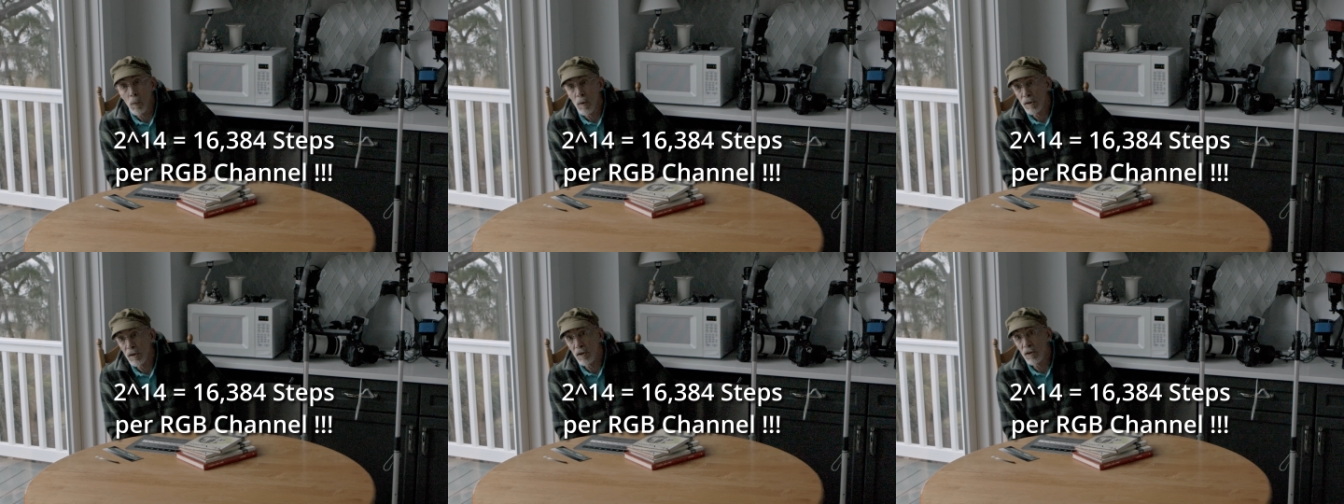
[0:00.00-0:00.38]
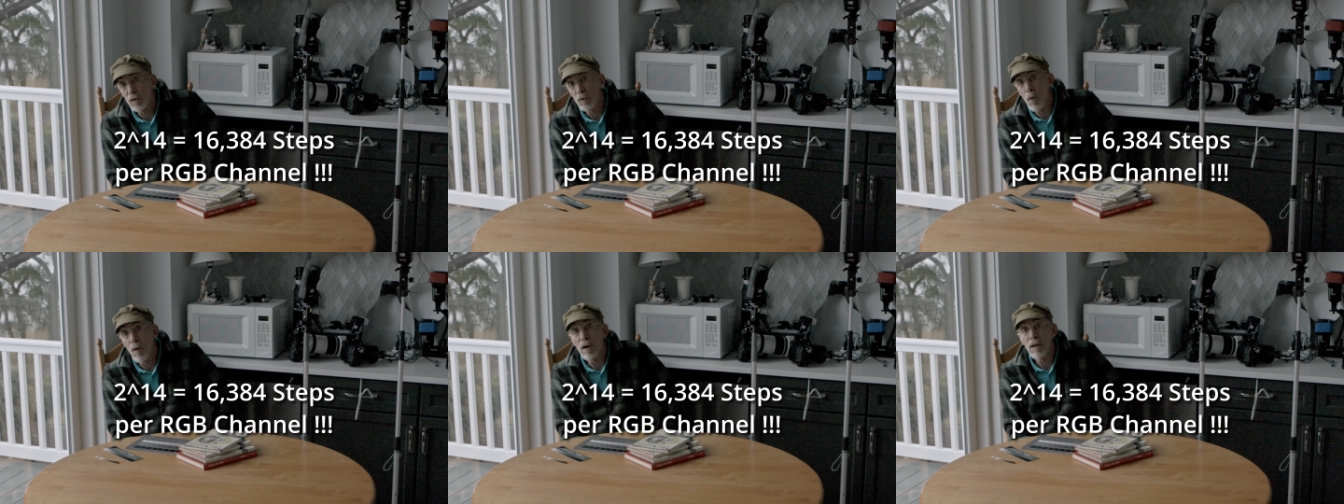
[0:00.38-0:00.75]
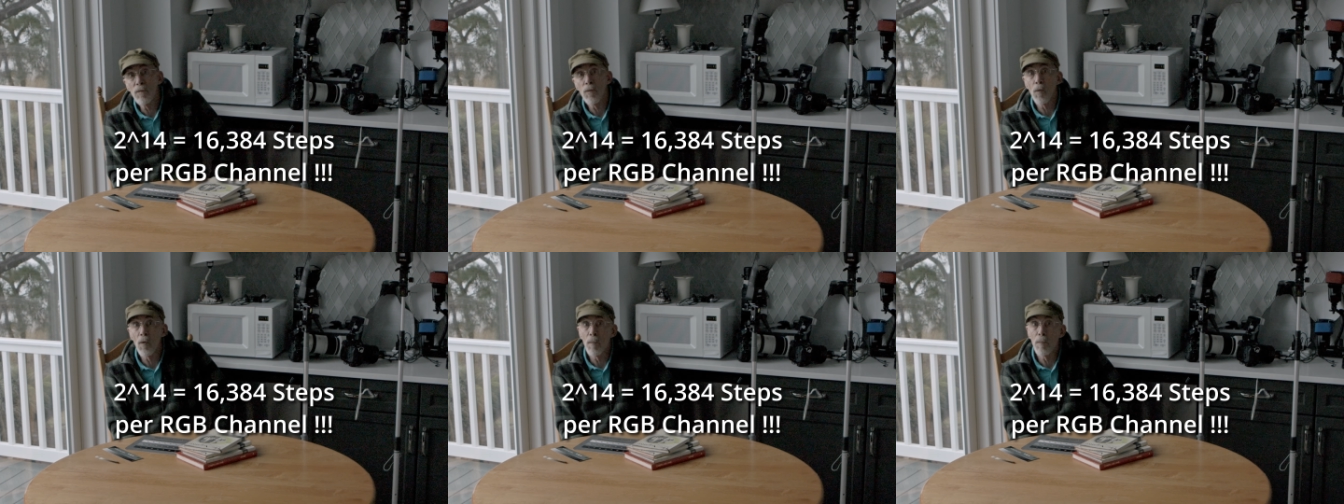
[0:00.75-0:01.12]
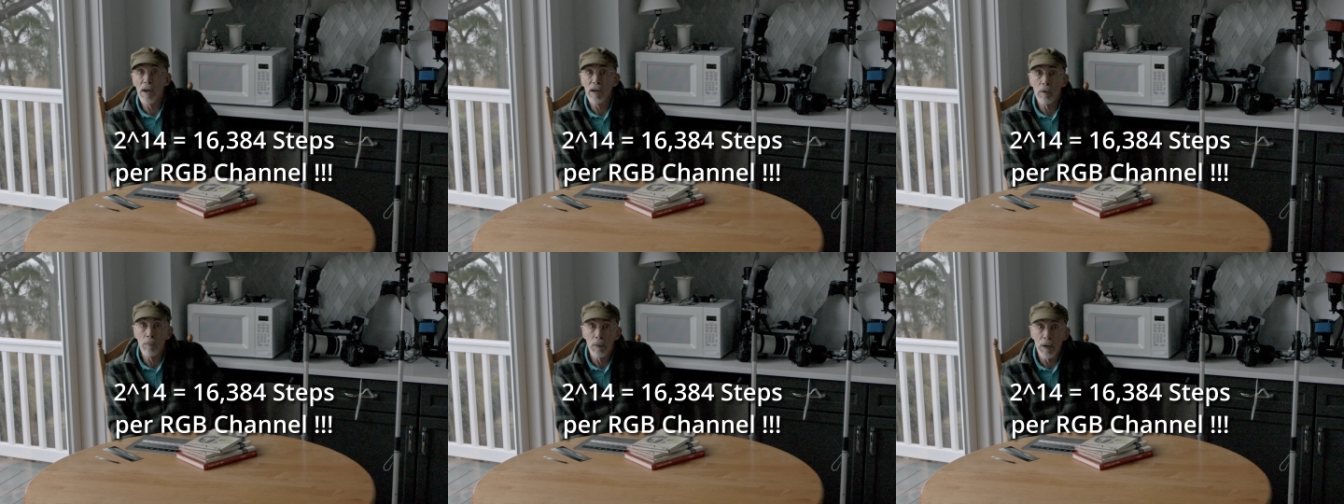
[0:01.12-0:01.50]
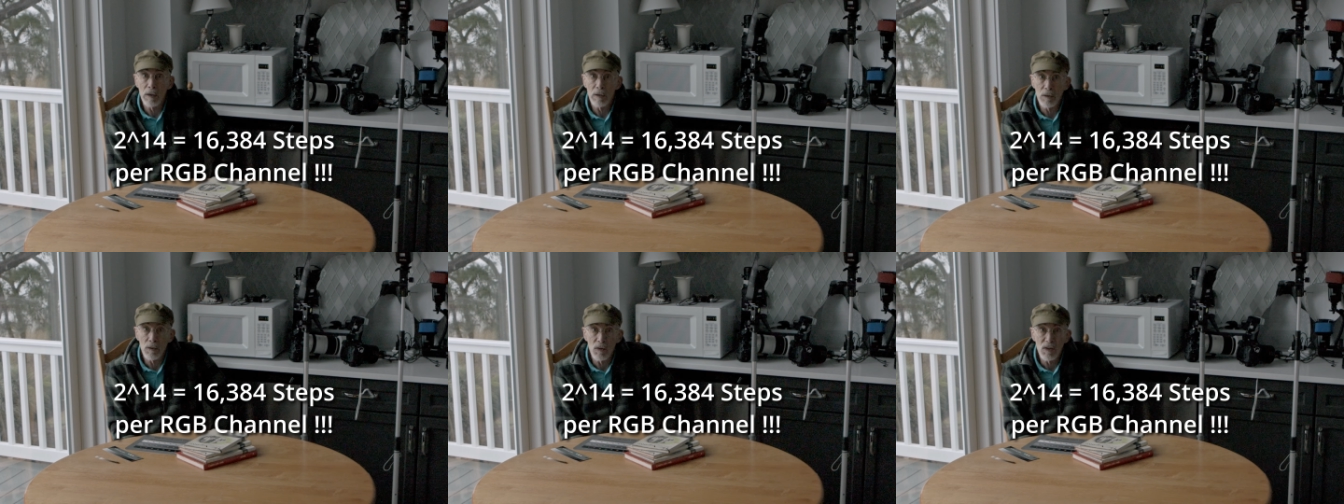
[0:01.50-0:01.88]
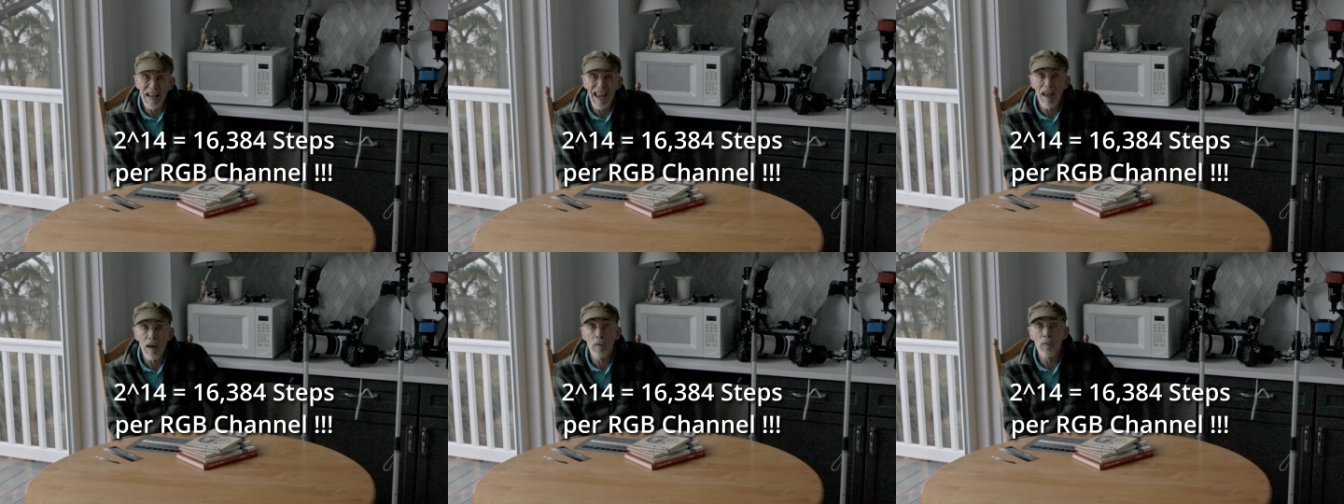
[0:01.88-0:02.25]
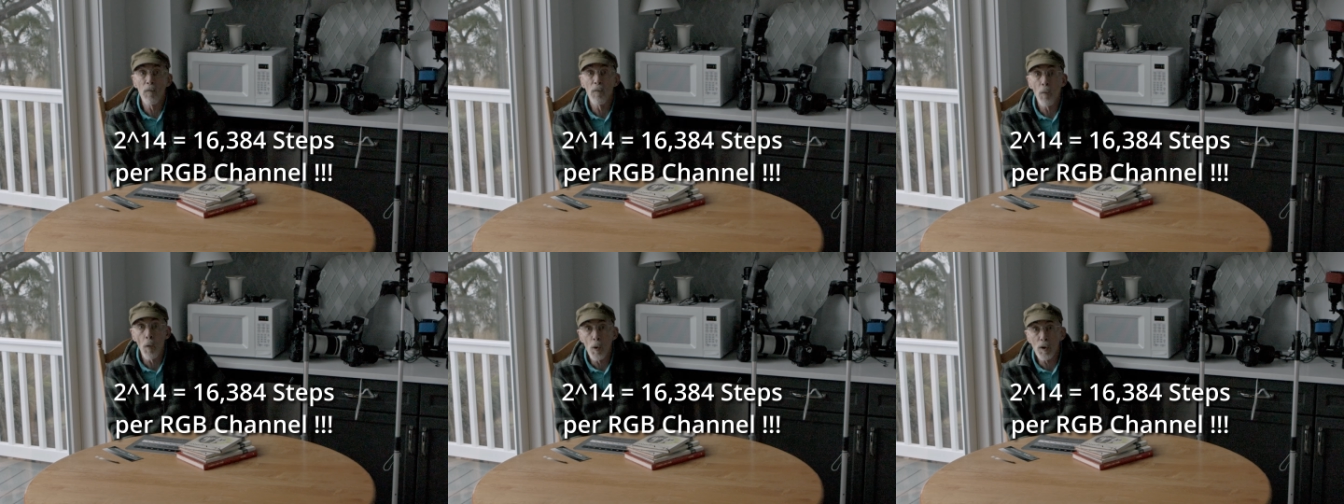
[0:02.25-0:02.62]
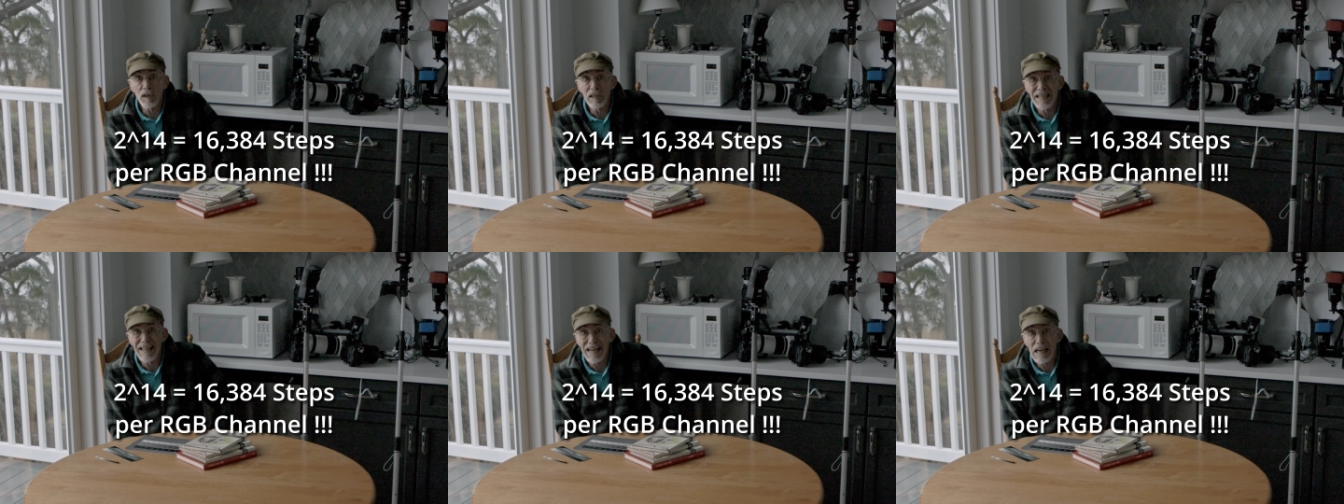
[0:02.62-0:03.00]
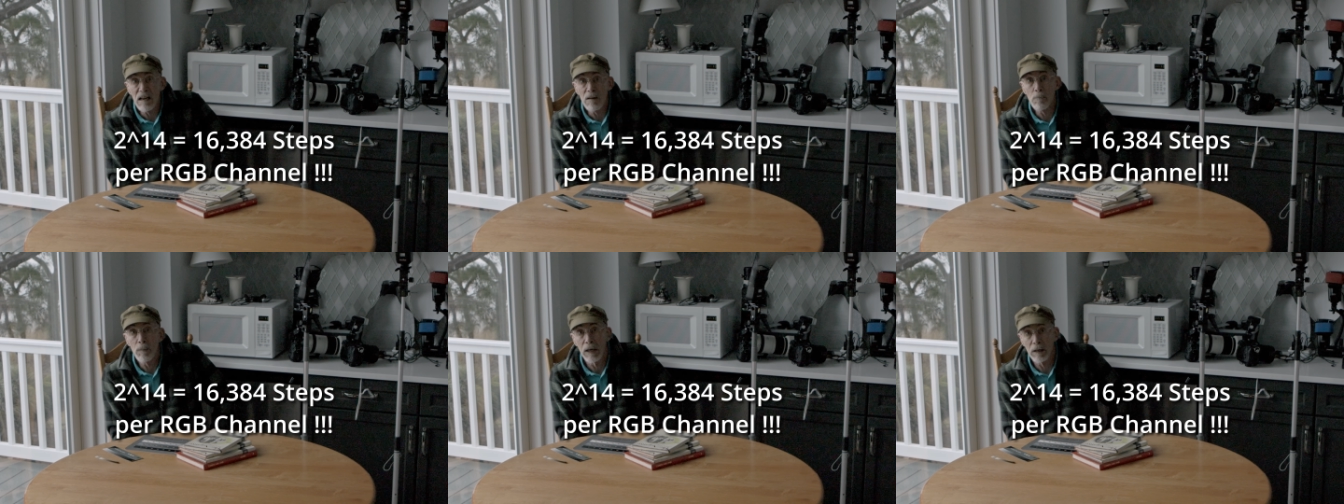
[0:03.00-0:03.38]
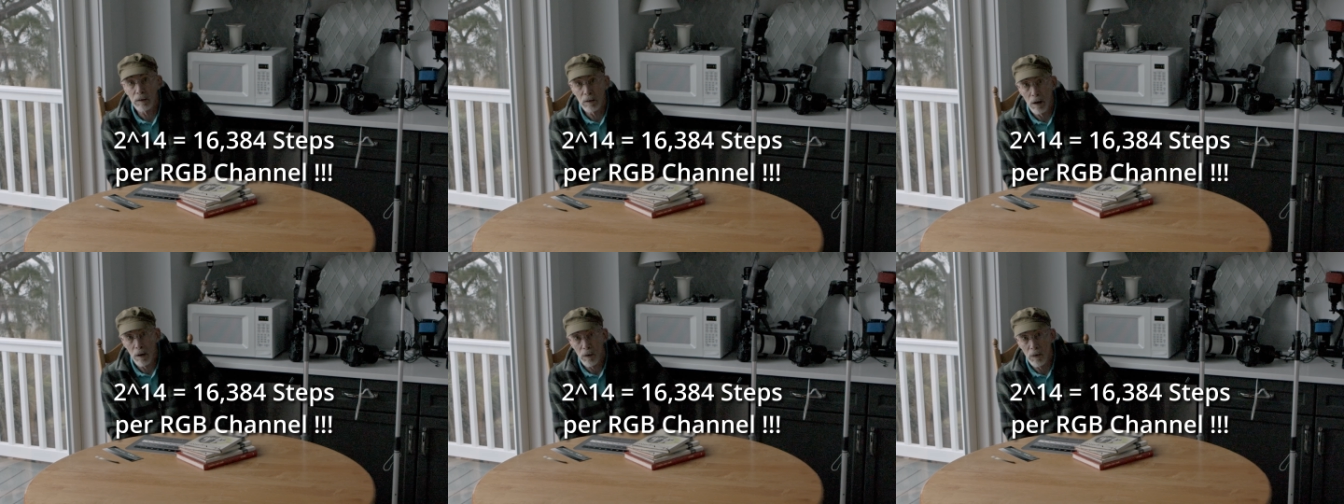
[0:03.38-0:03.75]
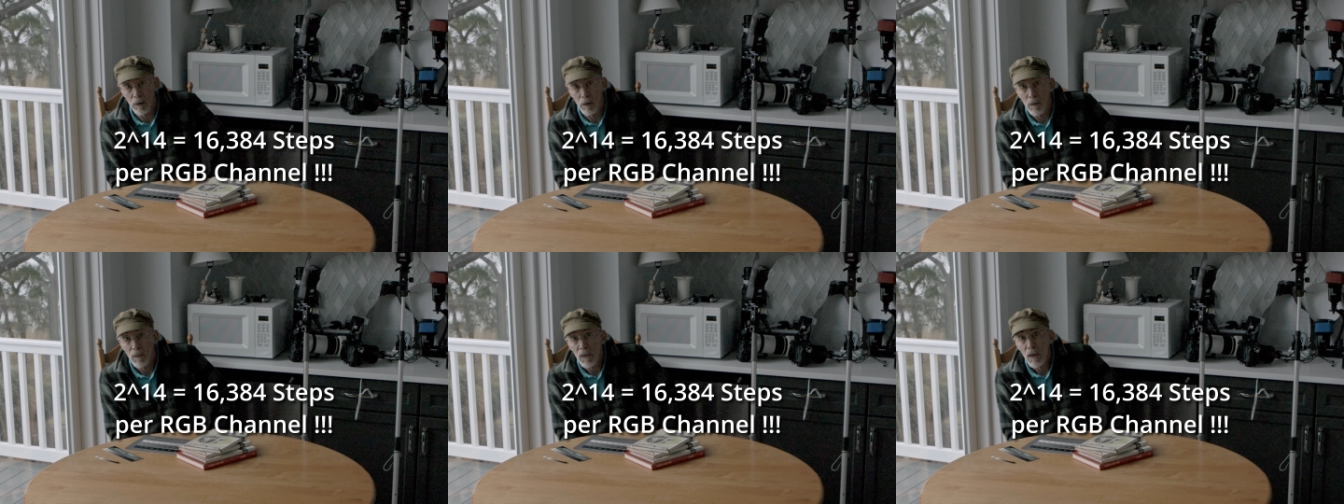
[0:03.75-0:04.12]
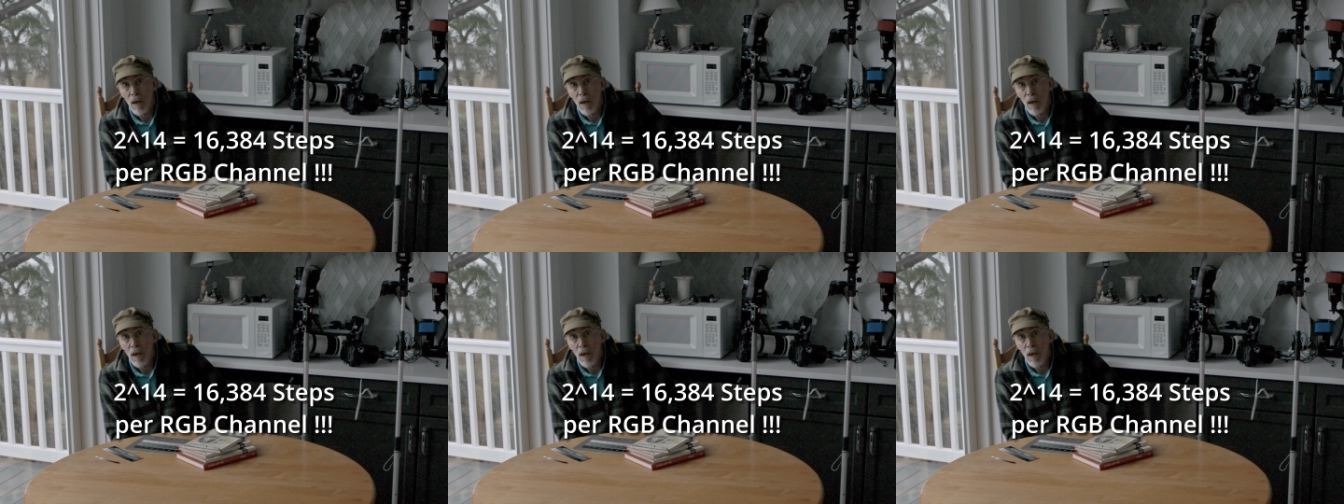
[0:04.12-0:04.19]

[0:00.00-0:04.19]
which is 24 megapixels and 14-bit color.